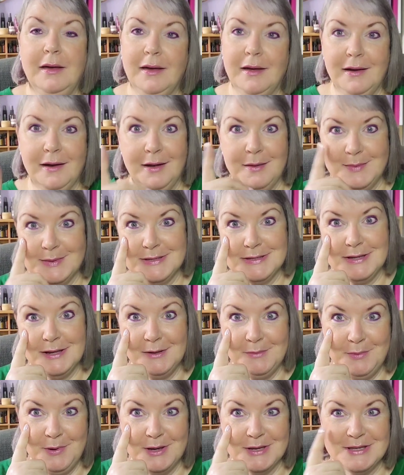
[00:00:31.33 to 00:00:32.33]
and I'm
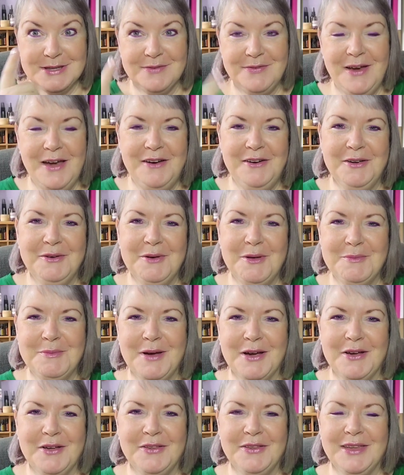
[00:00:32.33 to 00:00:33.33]
still persevering with
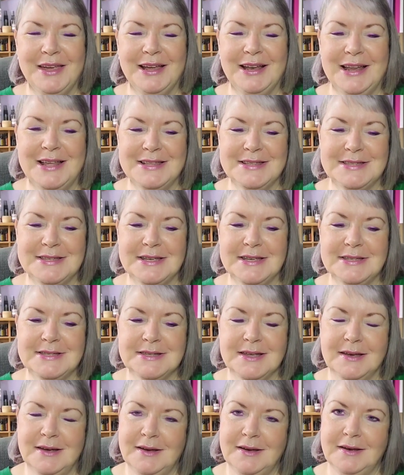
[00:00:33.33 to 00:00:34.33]
my contact lenses.
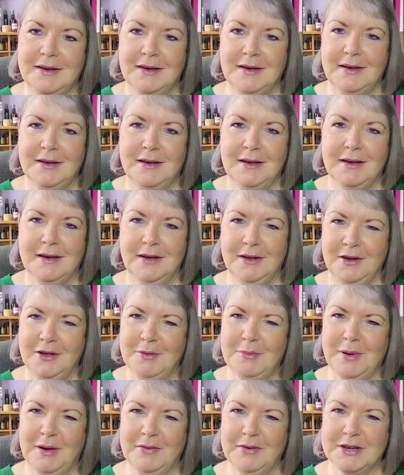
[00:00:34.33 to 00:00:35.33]
I've got to go
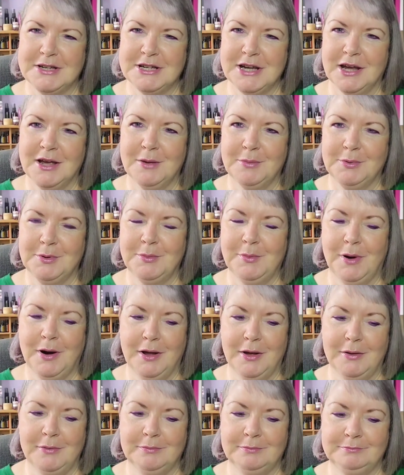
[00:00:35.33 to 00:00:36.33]
back for a checkup
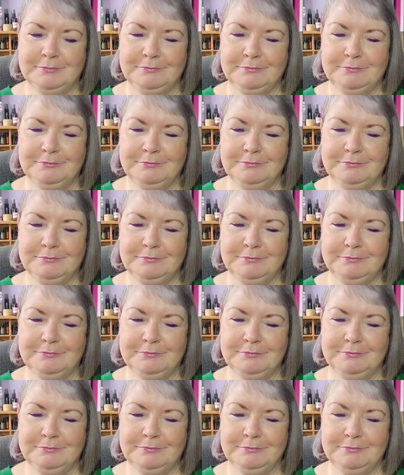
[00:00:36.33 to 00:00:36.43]
tomorrow.